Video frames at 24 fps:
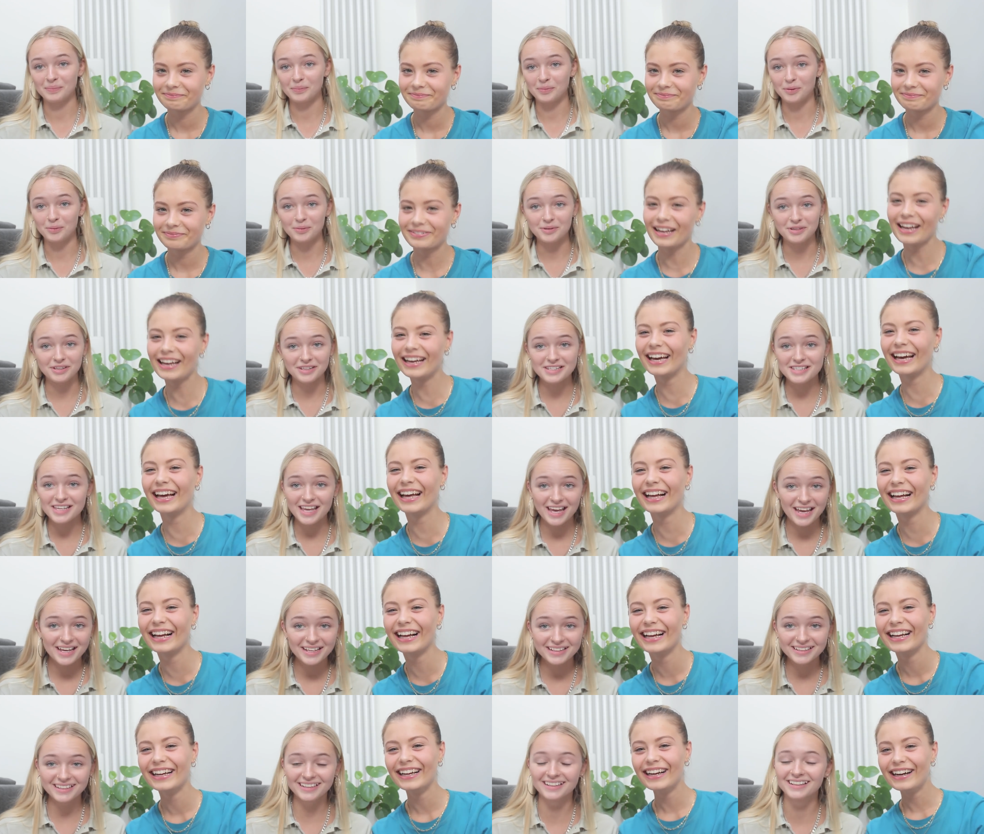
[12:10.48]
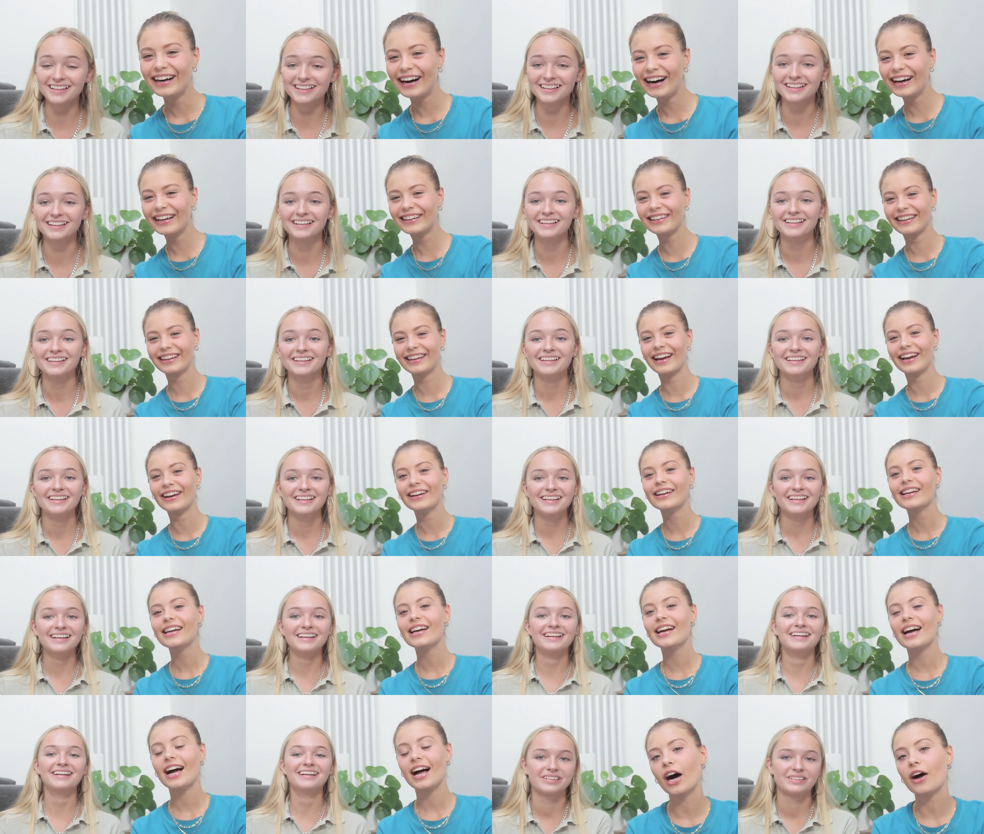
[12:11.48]
Speaker 1: what would you say? I don't
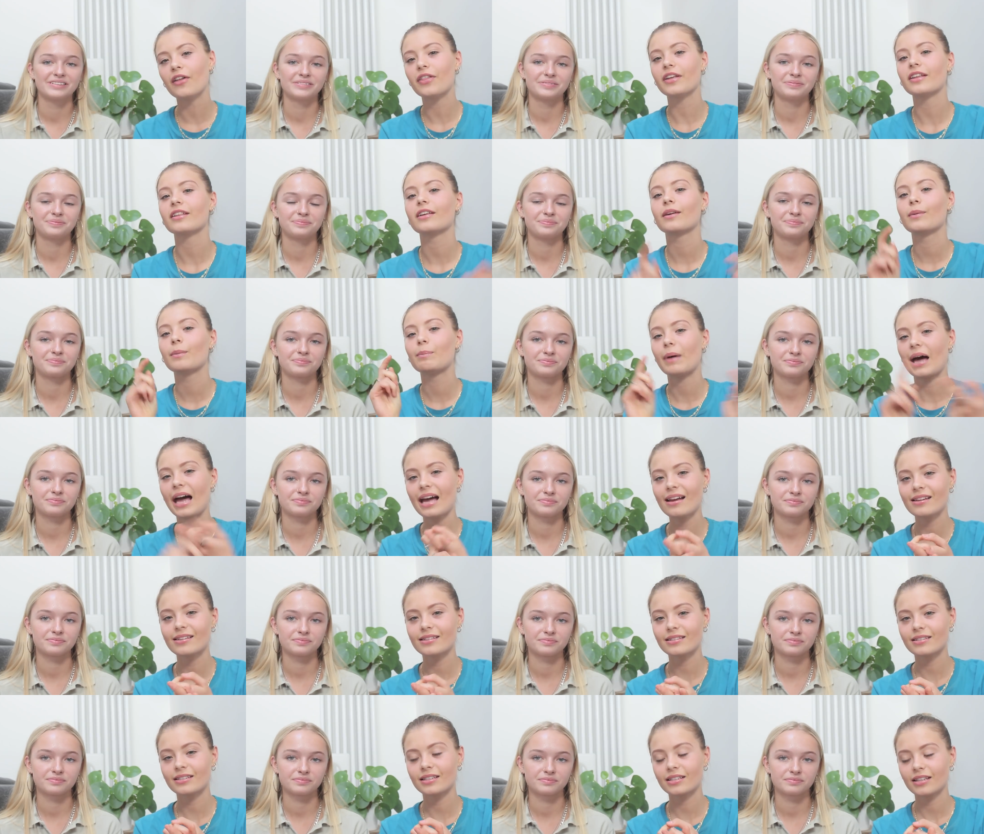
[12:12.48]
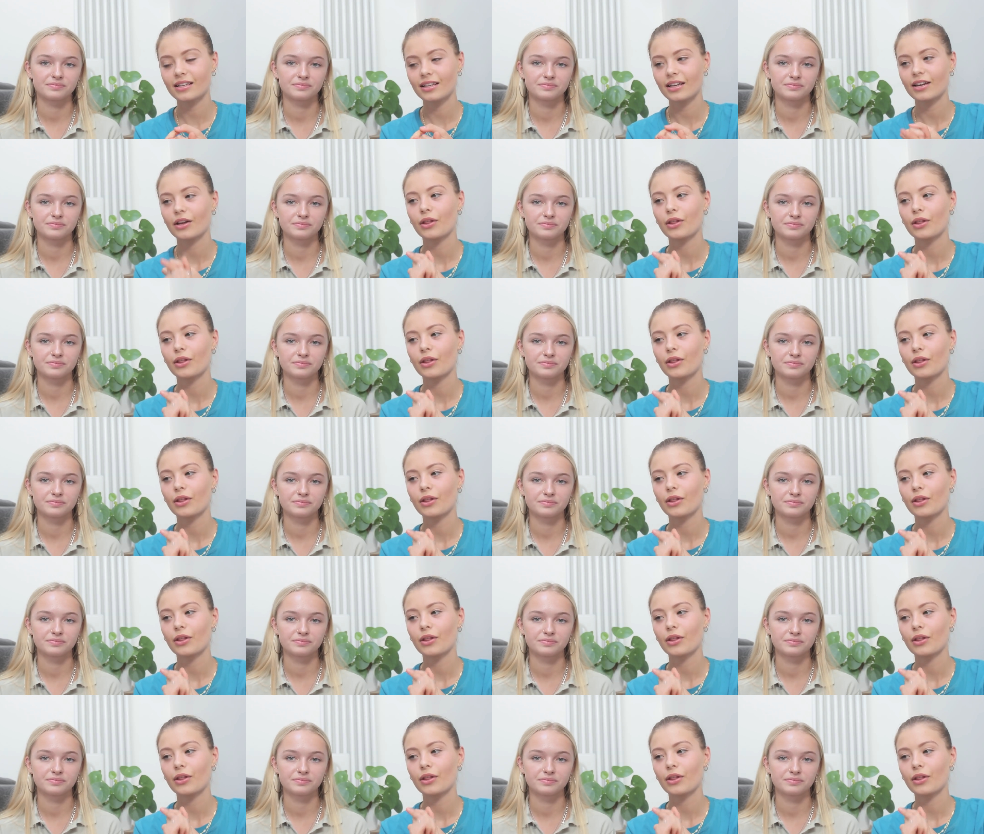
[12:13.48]
know. I think best